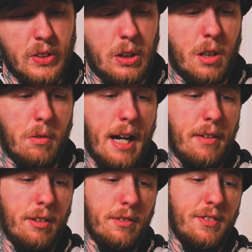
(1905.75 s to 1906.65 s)
Or
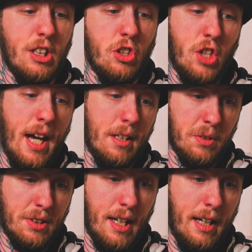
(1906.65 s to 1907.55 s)
rather, the shadow
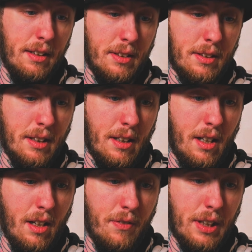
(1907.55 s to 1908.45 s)
side
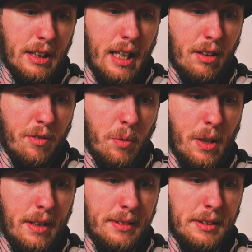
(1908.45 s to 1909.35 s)
of the King of
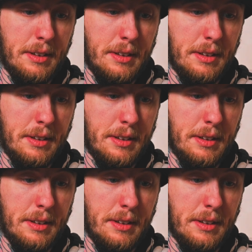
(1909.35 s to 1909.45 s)
Wands.